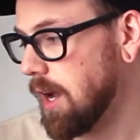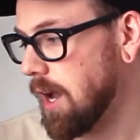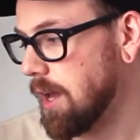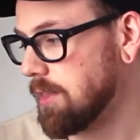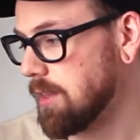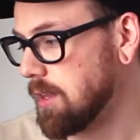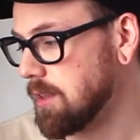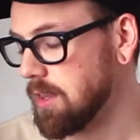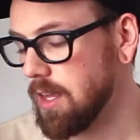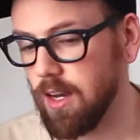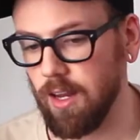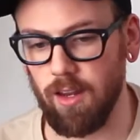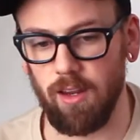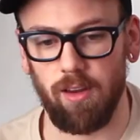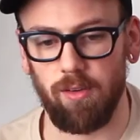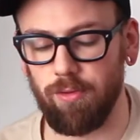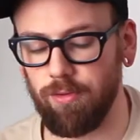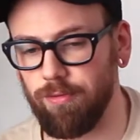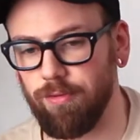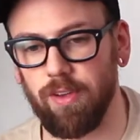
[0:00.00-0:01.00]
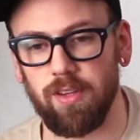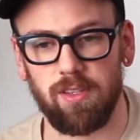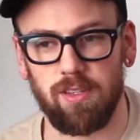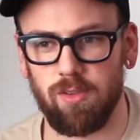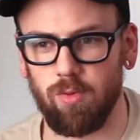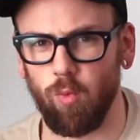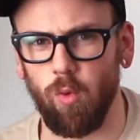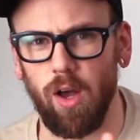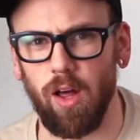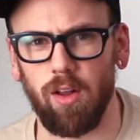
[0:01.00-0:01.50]
think that it
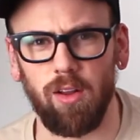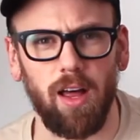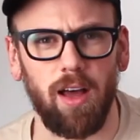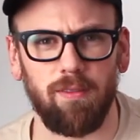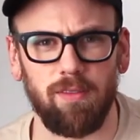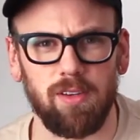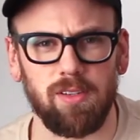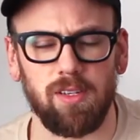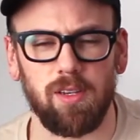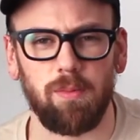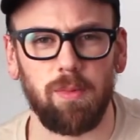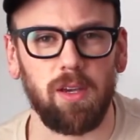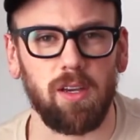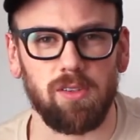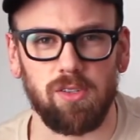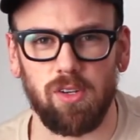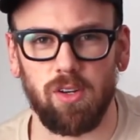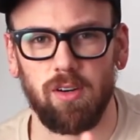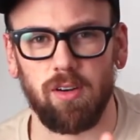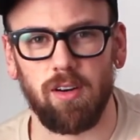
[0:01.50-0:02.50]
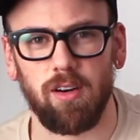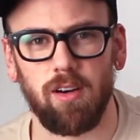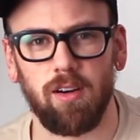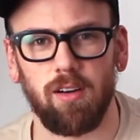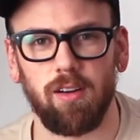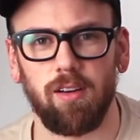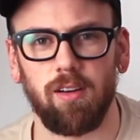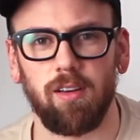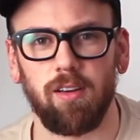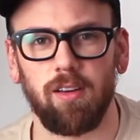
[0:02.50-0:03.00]
fits well, obviously, because
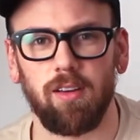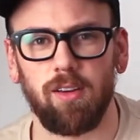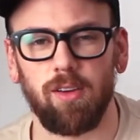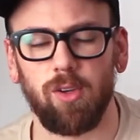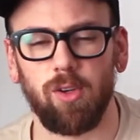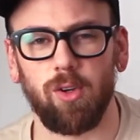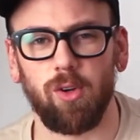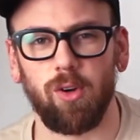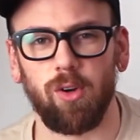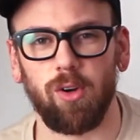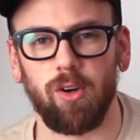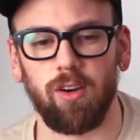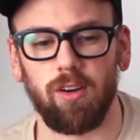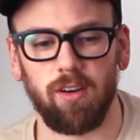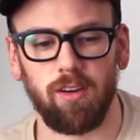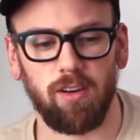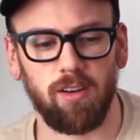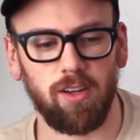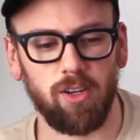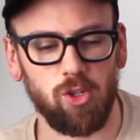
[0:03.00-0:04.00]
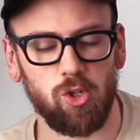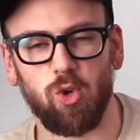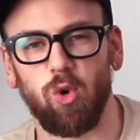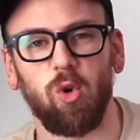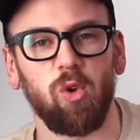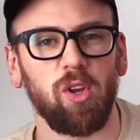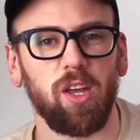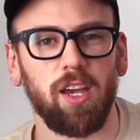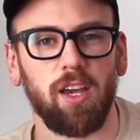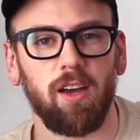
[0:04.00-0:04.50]
you're
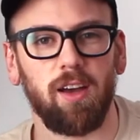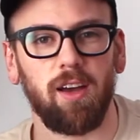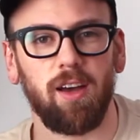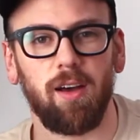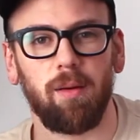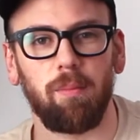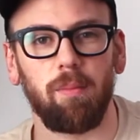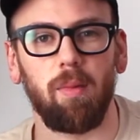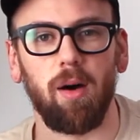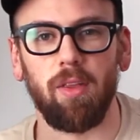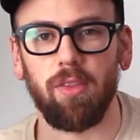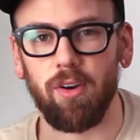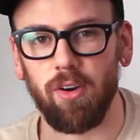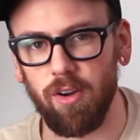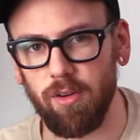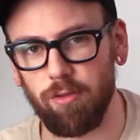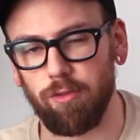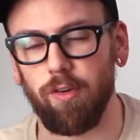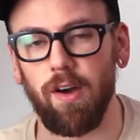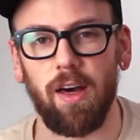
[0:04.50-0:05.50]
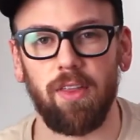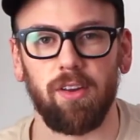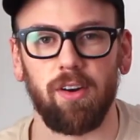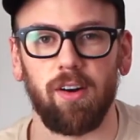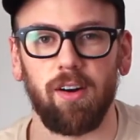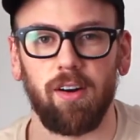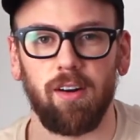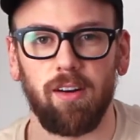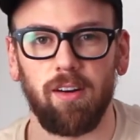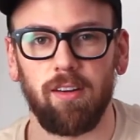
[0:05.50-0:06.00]
controlling a mother and
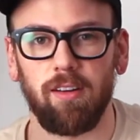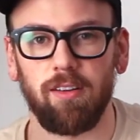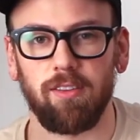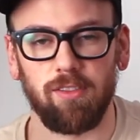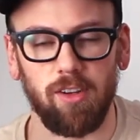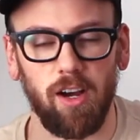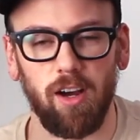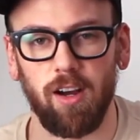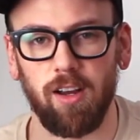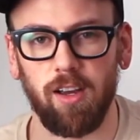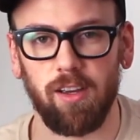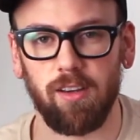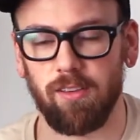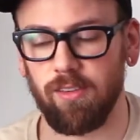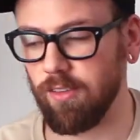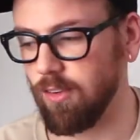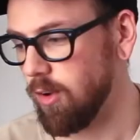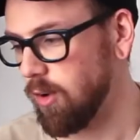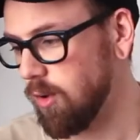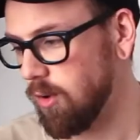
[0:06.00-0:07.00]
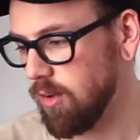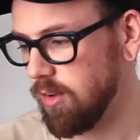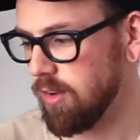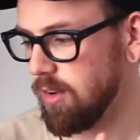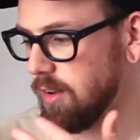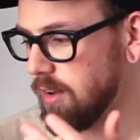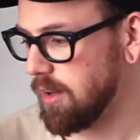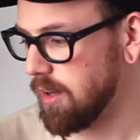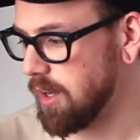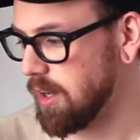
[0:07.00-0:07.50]
father duck, so
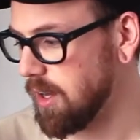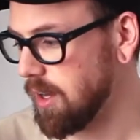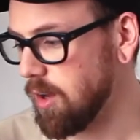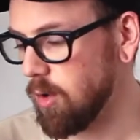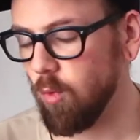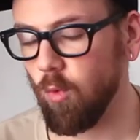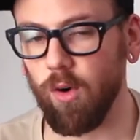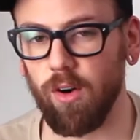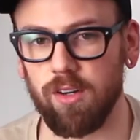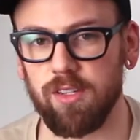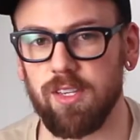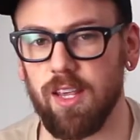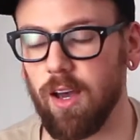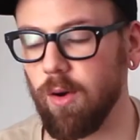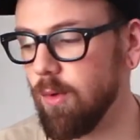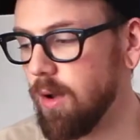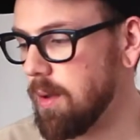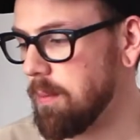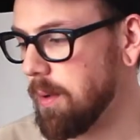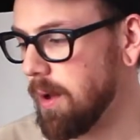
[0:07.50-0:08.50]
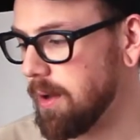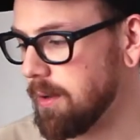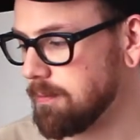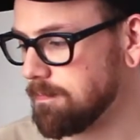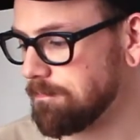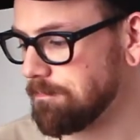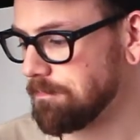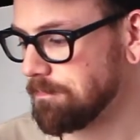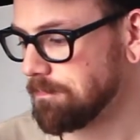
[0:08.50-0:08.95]
it works that way. But